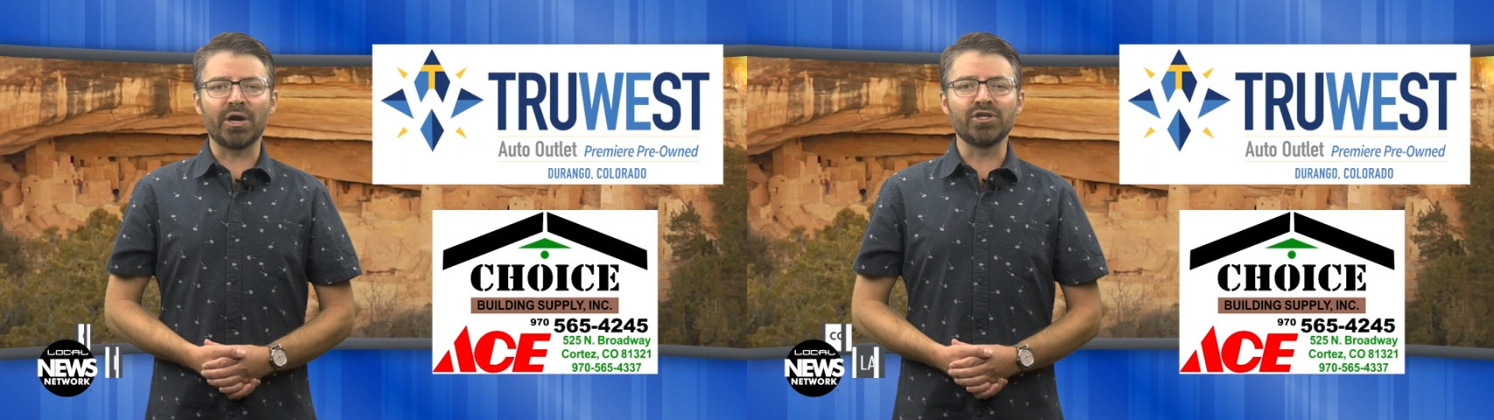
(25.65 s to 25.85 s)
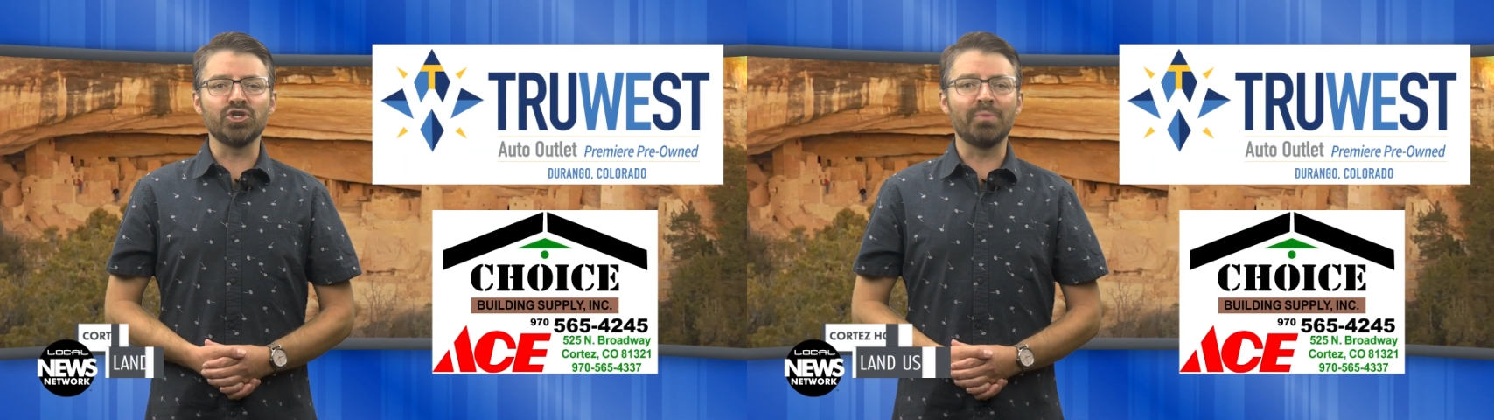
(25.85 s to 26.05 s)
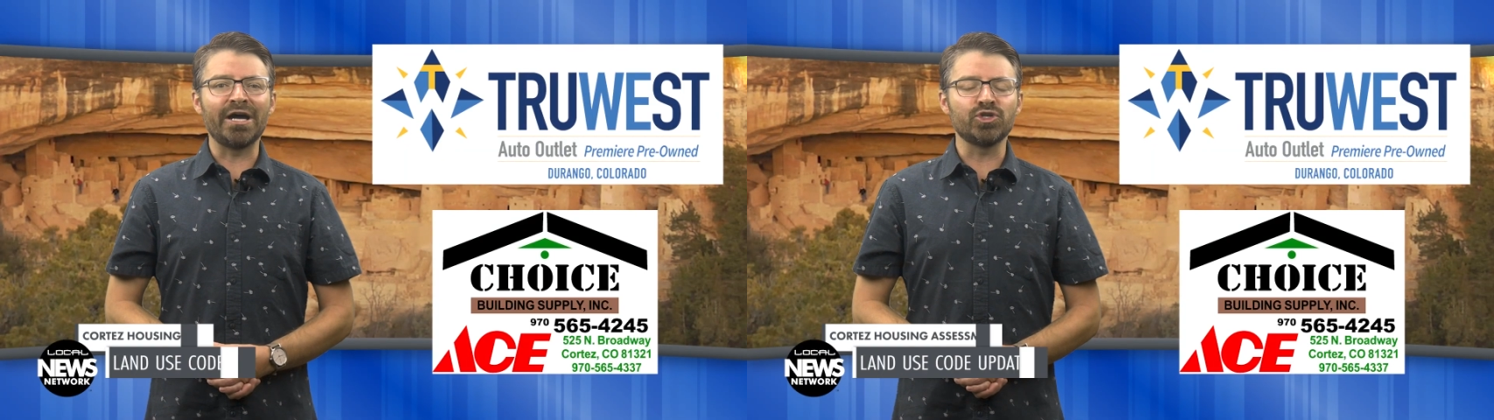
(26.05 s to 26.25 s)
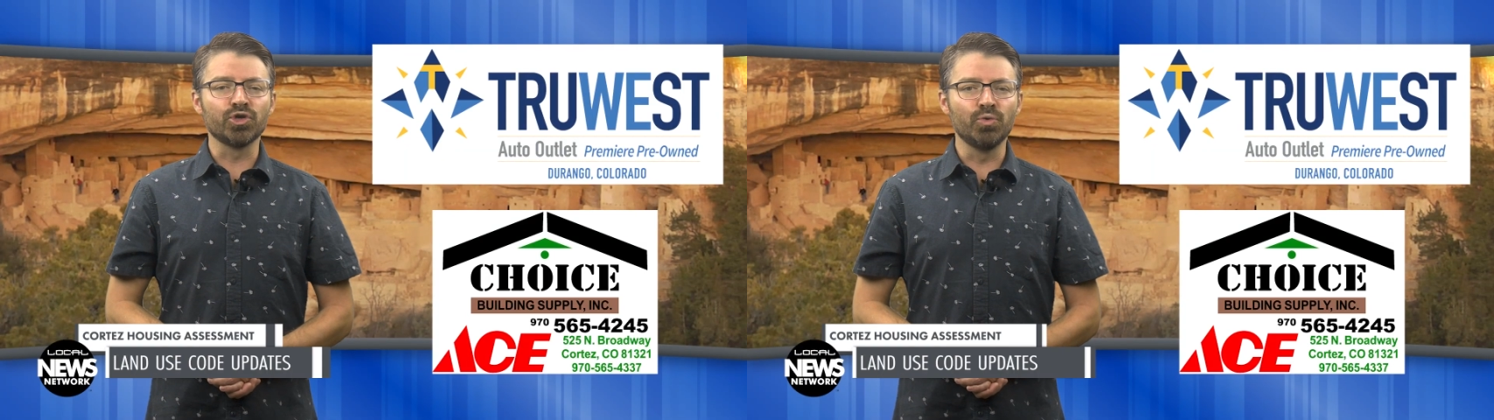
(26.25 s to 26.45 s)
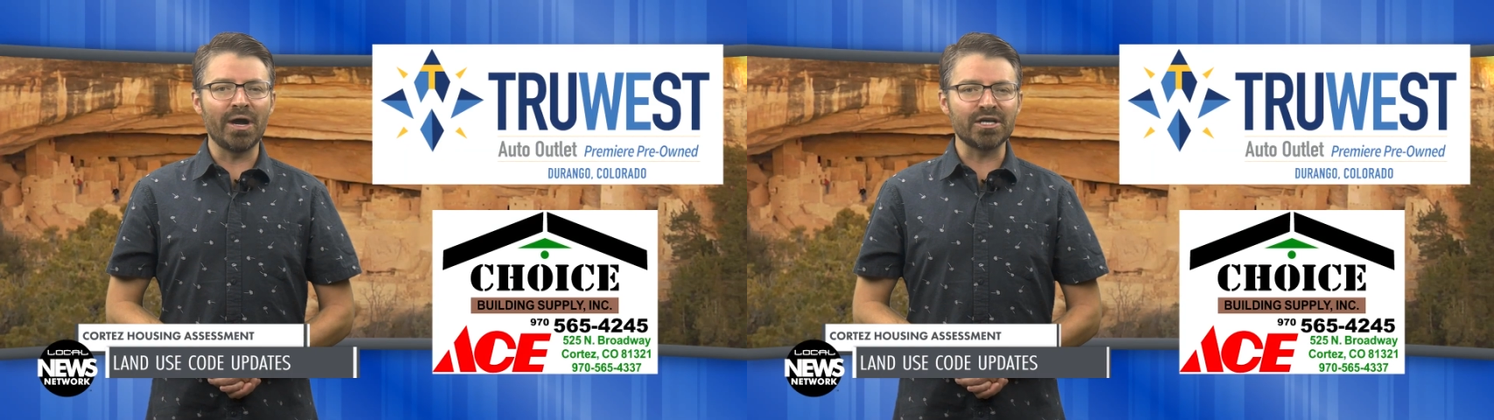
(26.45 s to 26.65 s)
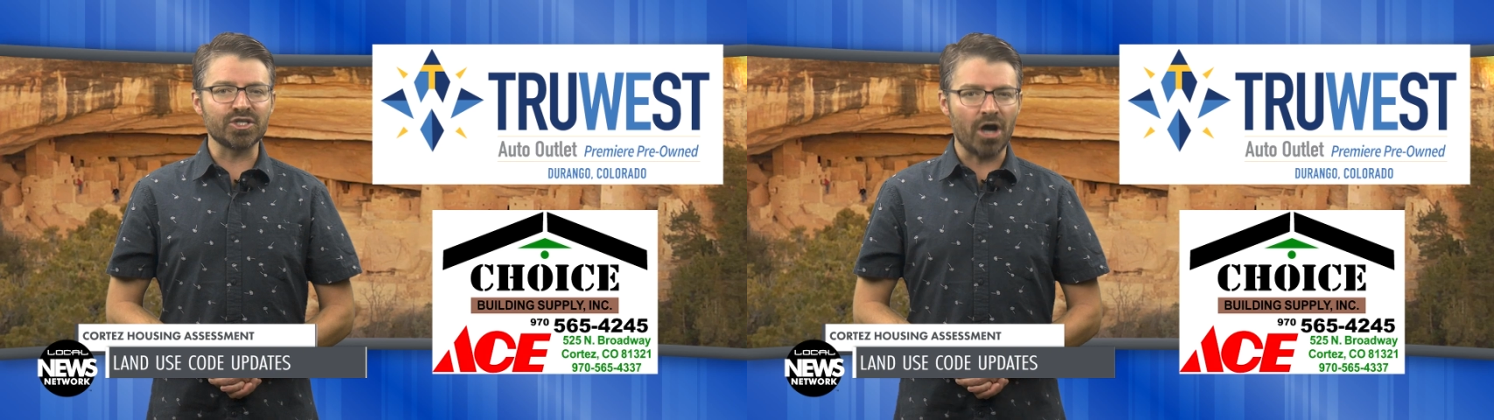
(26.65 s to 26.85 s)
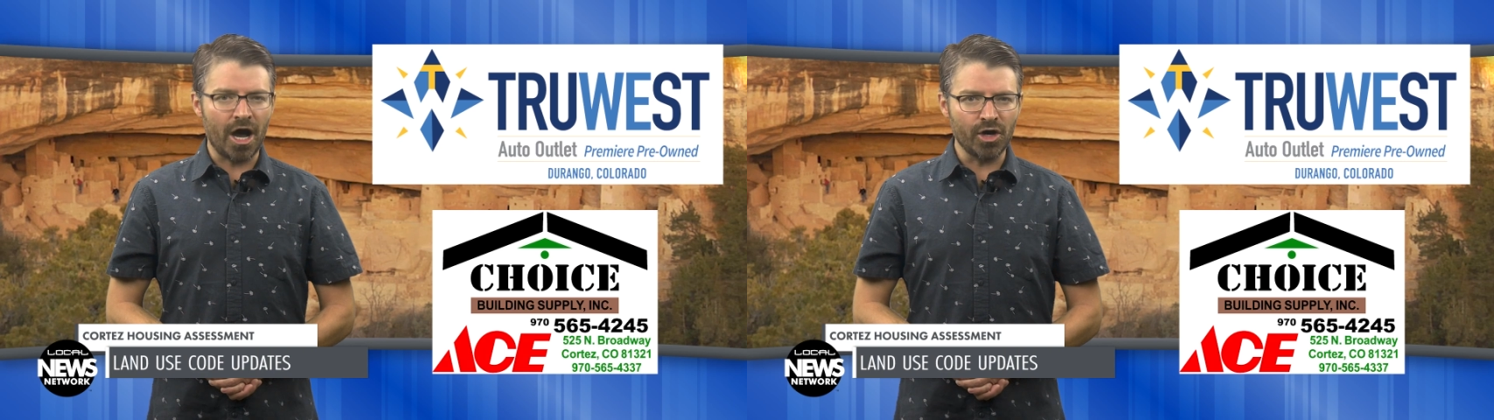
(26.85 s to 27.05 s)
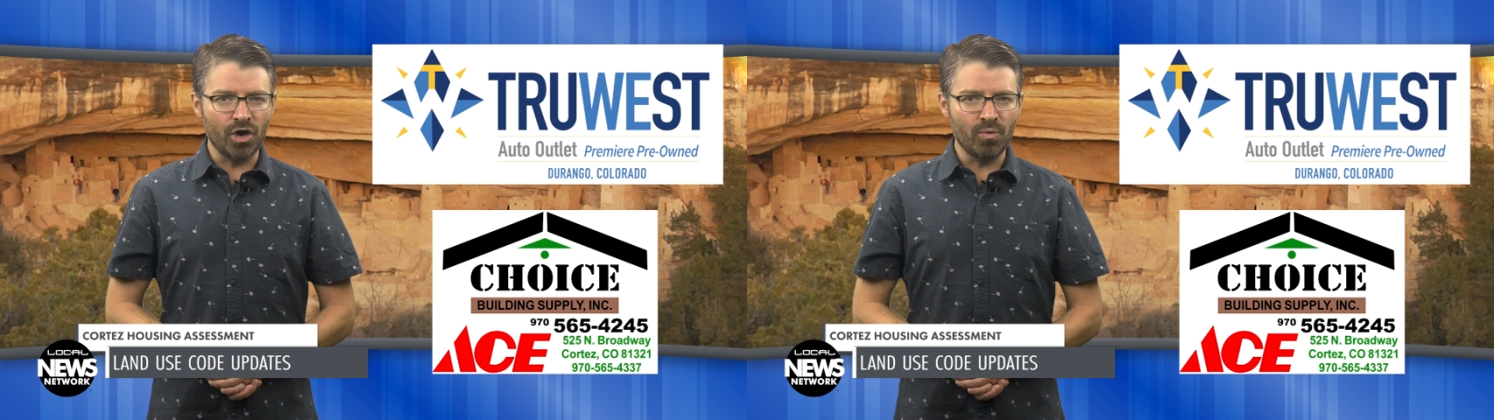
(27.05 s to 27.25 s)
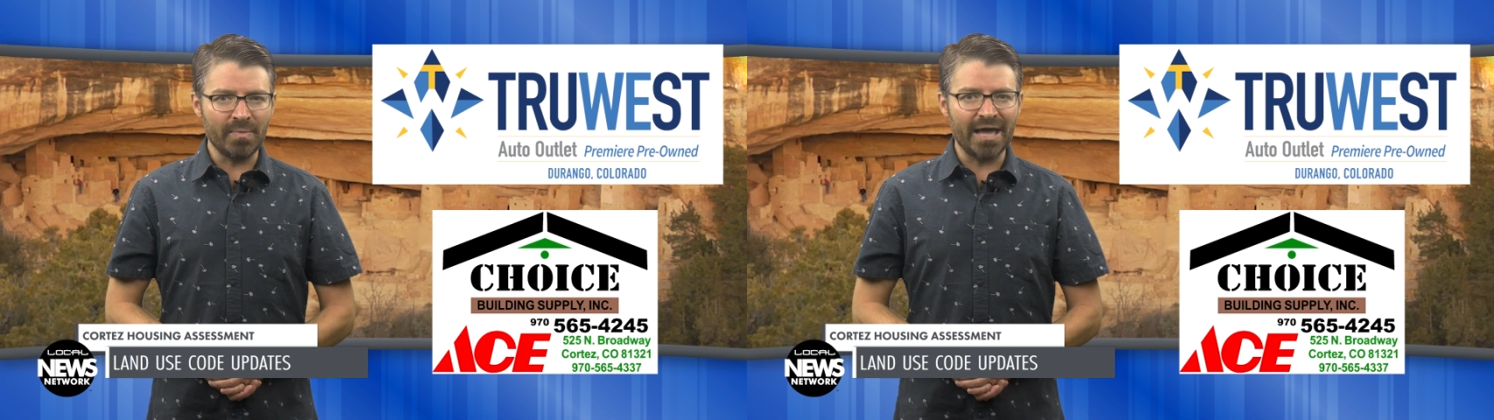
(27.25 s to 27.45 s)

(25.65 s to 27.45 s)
brought to you by True West Auto